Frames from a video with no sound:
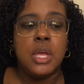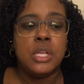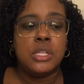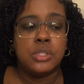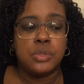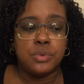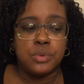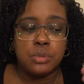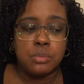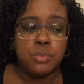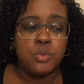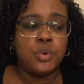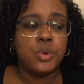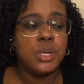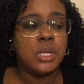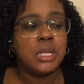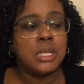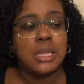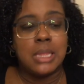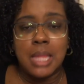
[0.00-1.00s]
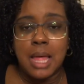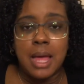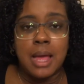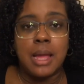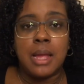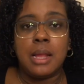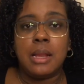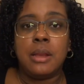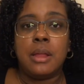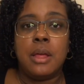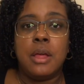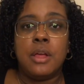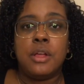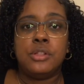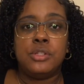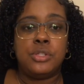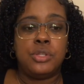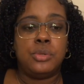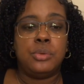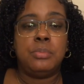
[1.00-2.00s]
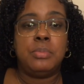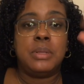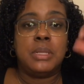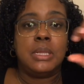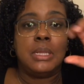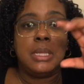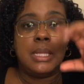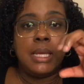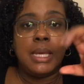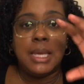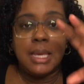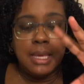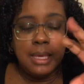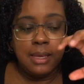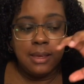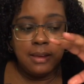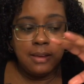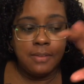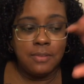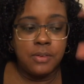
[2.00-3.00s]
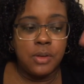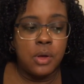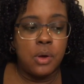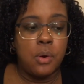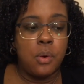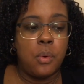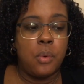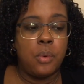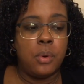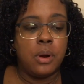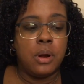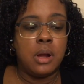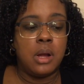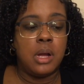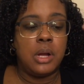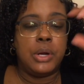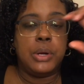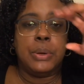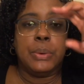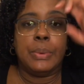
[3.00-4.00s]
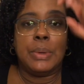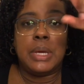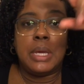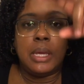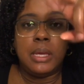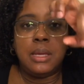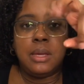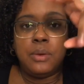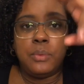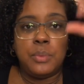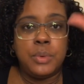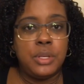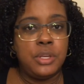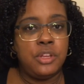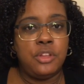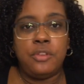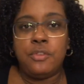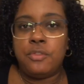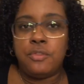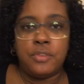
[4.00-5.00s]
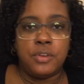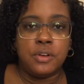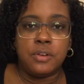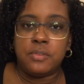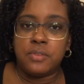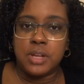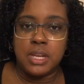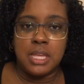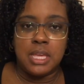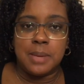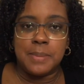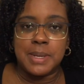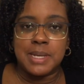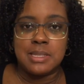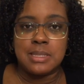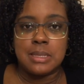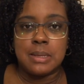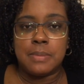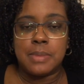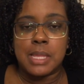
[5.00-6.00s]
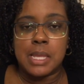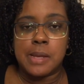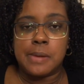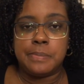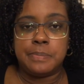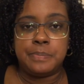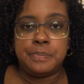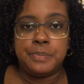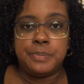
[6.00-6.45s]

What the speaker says: so is more inclined to believe or agree when you feel funny about something.